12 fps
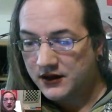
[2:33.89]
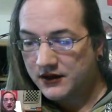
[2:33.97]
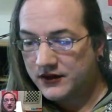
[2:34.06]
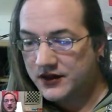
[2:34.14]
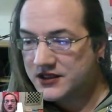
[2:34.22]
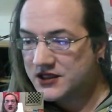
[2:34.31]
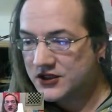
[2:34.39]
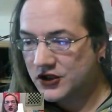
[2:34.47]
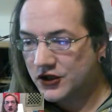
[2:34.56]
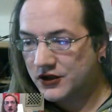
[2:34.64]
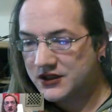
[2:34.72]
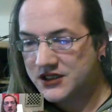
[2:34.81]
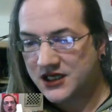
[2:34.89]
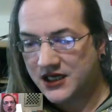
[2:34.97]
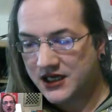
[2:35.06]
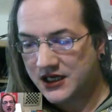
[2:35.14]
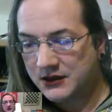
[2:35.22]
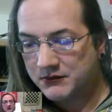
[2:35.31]
This is a good
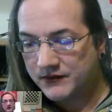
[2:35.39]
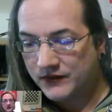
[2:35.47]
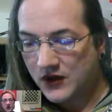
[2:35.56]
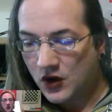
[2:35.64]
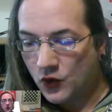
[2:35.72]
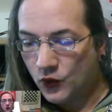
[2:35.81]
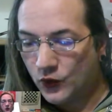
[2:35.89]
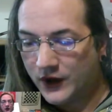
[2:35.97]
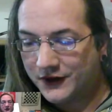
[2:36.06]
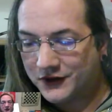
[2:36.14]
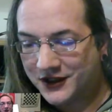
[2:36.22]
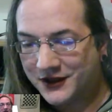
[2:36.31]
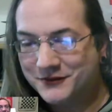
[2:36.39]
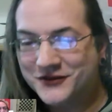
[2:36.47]
time. Welcome